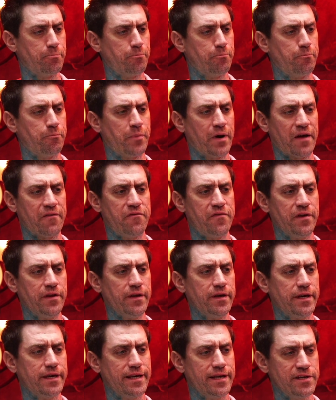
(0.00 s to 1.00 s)
But I feel
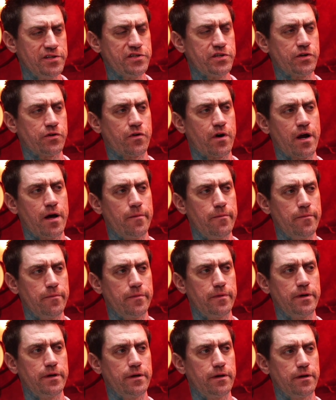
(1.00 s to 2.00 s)
like Instagram,
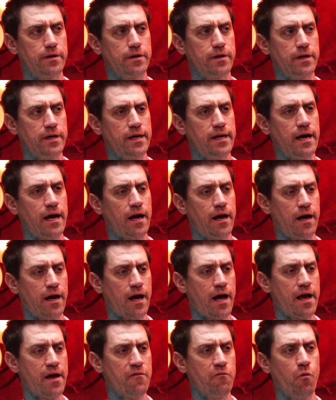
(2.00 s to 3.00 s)

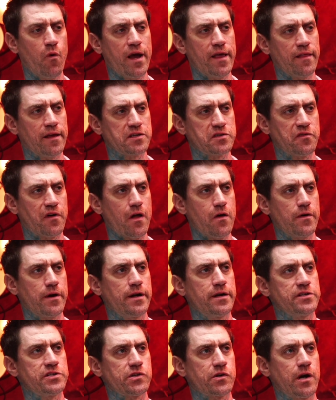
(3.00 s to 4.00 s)
I have way less following on
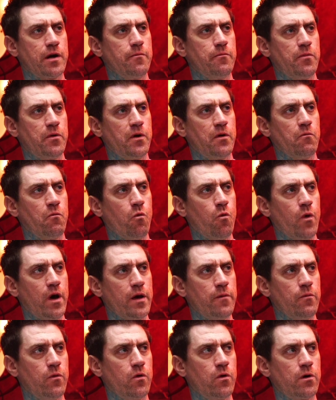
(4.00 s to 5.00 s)
Instagram, but way
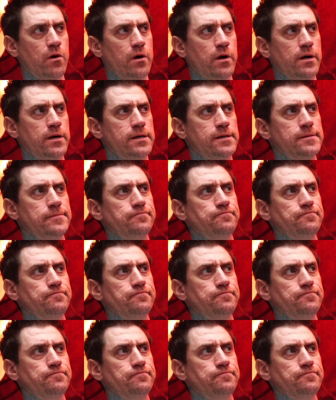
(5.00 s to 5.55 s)
more.